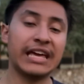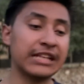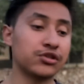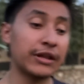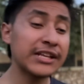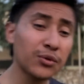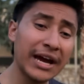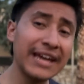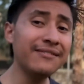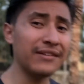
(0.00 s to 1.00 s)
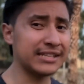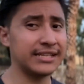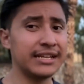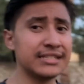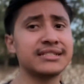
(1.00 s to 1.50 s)
And so that's why I
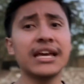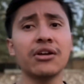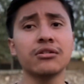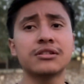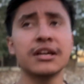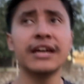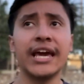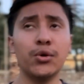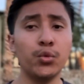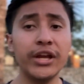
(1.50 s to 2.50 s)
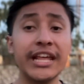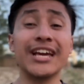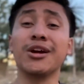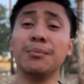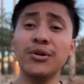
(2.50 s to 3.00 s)
invested in sales and reading
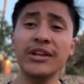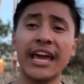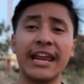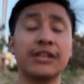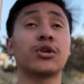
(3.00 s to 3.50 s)
and communicating,